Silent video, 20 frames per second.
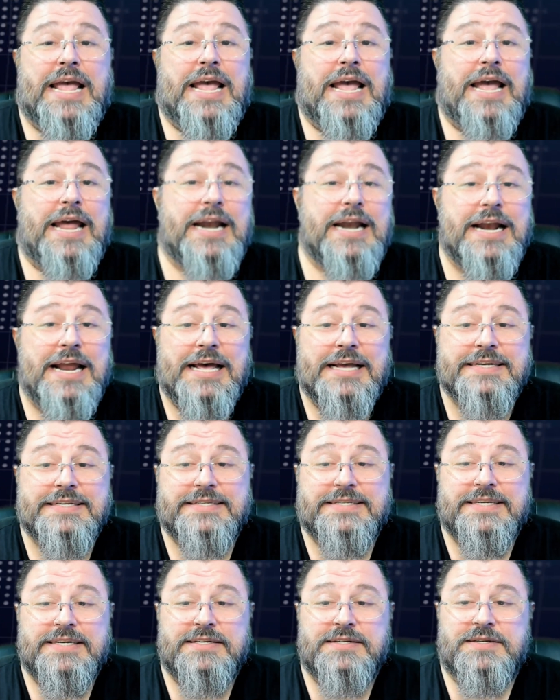And last
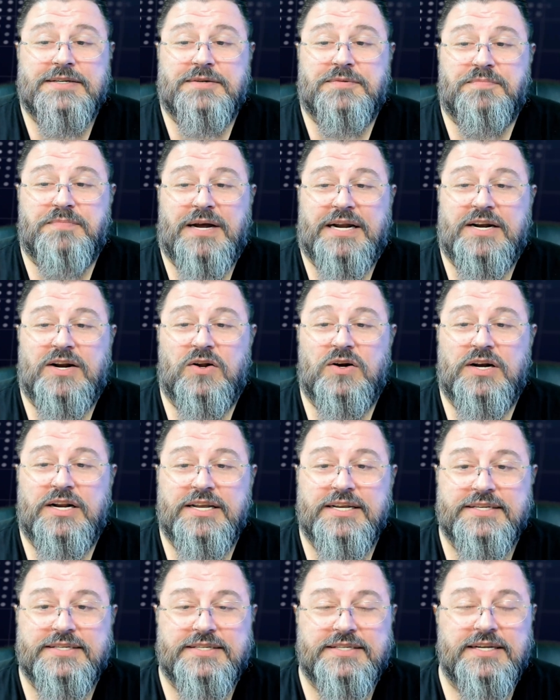but not
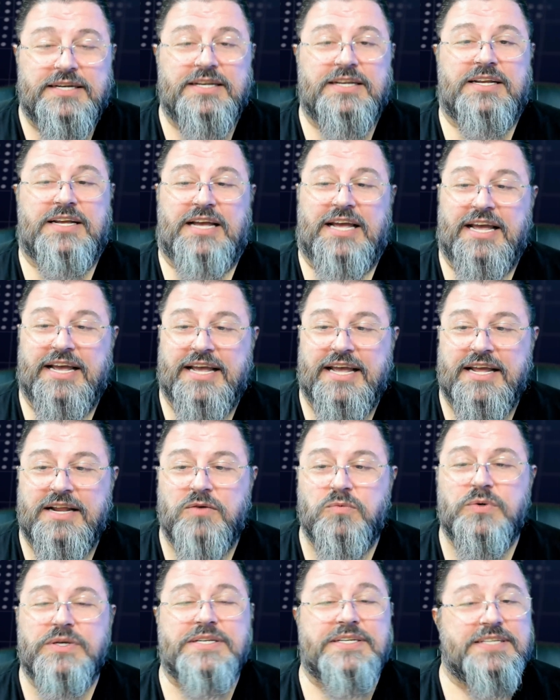least, again
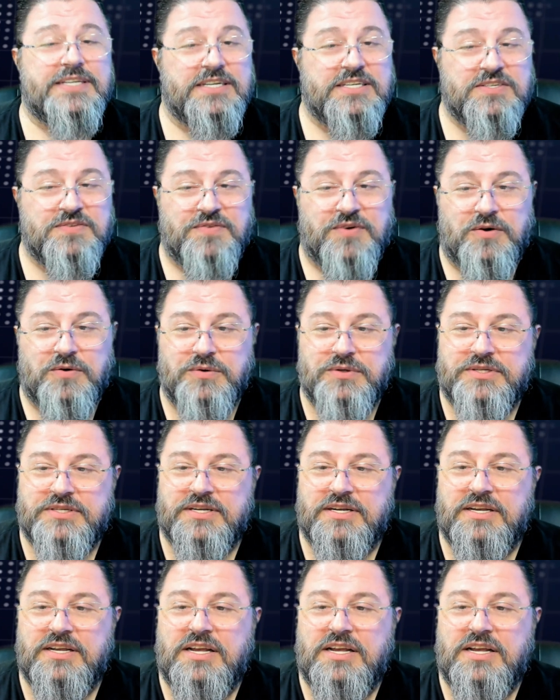with 6 votes,